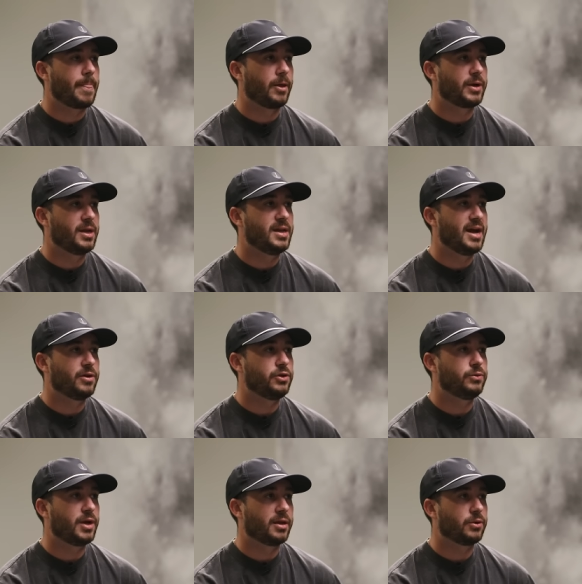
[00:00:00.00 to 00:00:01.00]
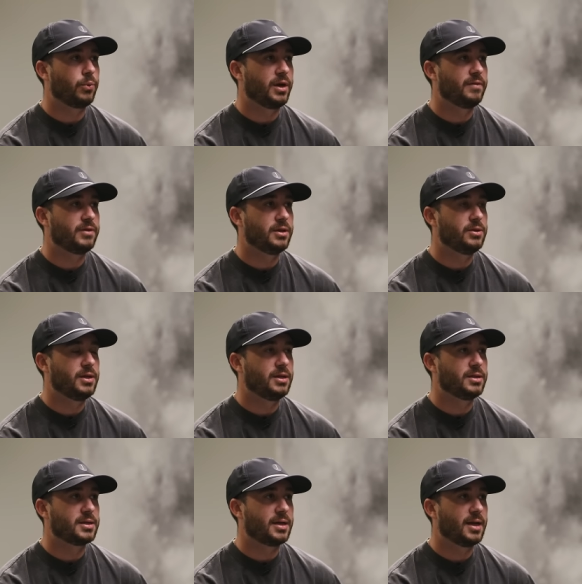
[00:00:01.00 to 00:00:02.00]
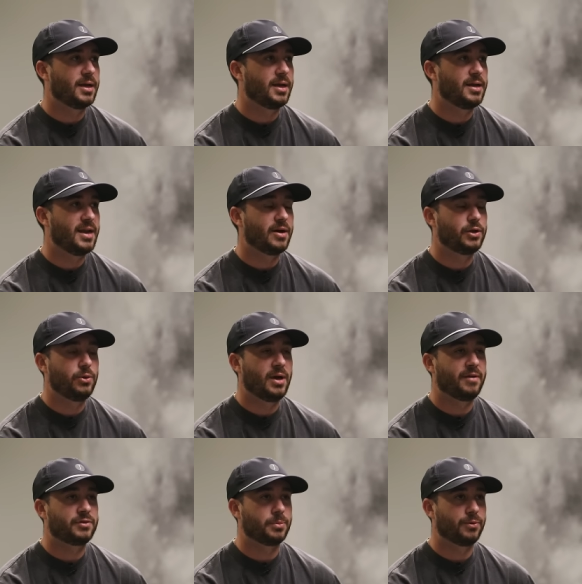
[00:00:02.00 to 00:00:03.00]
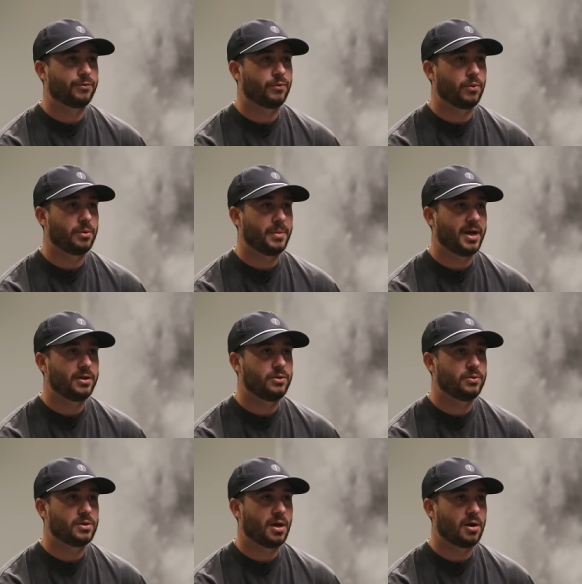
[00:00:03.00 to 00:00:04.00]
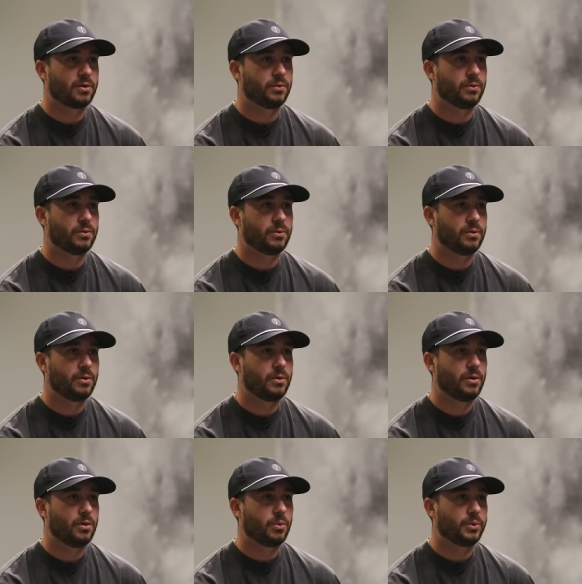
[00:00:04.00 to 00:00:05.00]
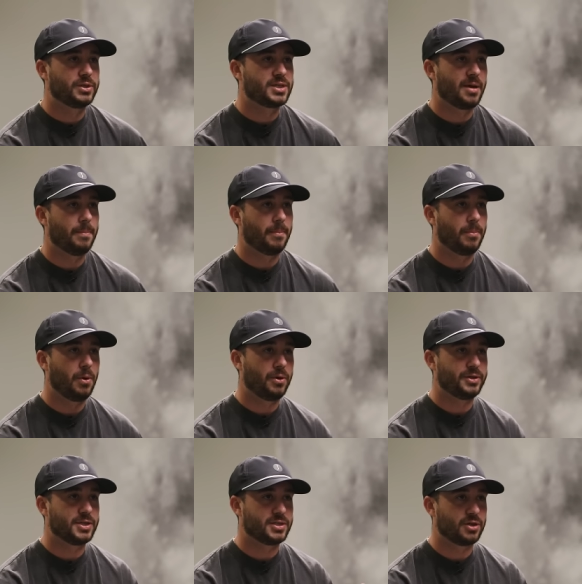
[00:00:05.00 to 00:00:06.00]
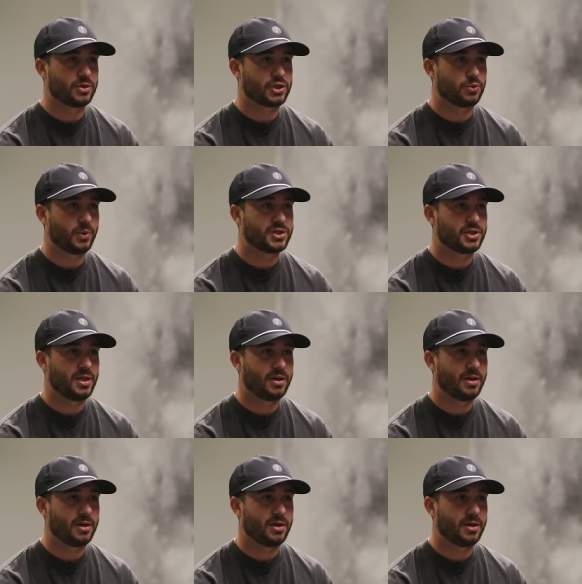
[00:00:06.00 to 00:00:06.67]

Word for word: okay, now you got the wave that you needed to get, and now you have to perform. How do you toggle? What is that? Is there a switch